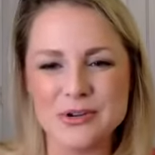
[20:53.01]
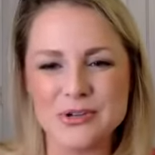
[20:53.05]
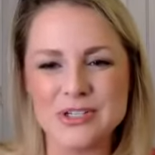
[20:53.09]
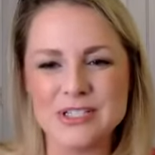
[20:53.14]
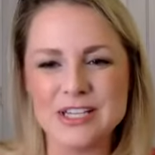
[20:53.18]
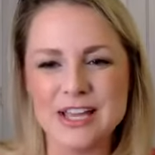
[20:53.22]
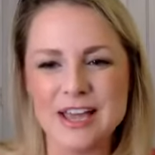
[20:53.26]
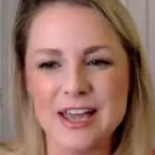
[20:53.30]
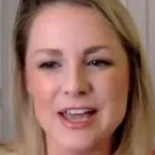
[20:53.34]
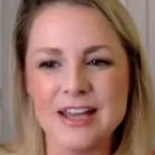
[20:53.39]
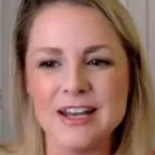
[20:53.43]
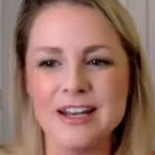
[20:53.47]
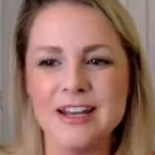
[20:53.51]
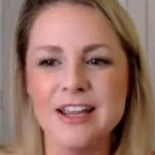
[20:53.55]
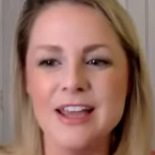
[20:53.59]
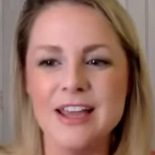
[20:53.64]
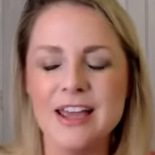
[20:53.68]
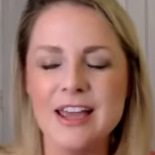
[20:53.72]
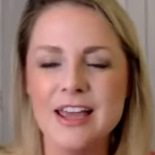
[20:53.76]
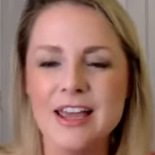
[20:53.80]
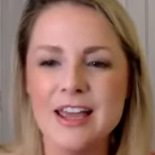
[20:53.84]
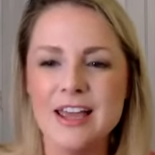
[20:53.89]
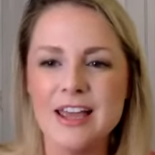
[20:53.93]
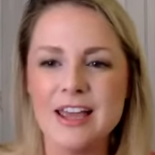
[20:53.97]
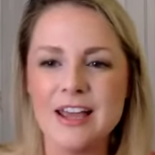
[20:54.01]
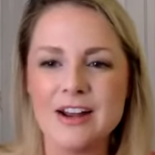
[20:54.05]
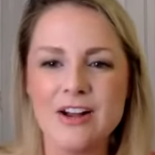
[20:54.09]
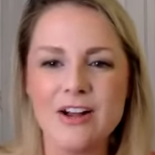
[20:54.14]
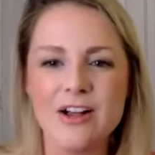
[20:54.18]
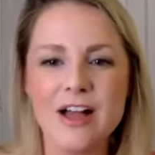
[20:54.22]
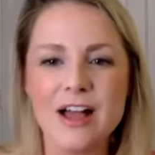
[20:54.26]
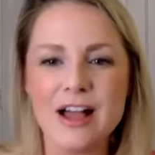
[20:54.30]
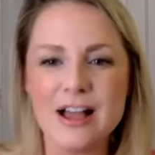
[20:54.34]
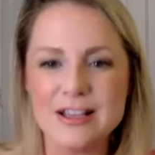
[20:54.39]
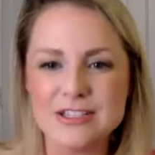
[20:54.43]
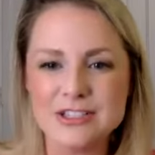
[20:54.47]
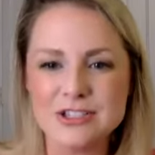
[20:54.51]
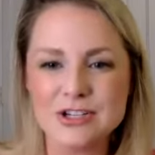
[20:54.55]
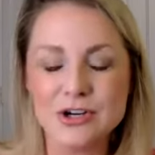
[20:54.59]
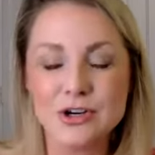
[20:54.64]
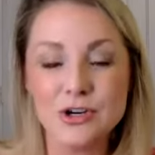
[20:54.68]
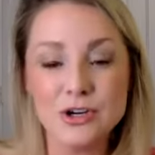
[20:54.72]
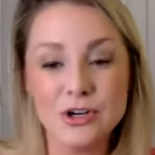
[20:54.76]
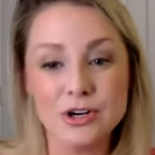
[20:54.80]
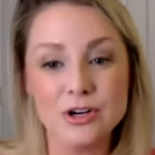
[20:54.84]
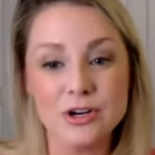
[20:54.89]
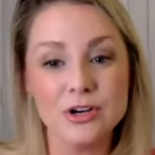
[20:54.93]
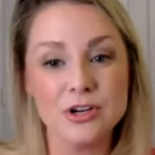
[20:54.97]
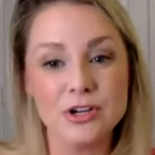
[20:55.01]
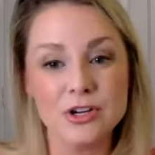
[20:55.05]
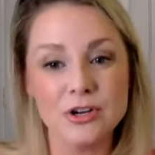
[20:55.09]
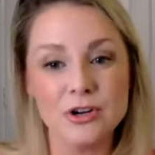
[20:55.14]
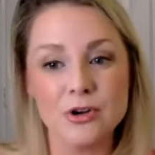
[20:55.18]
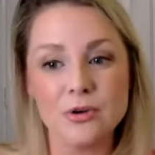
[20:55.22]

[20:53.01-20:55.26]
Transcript: to 10, and I'll ask her,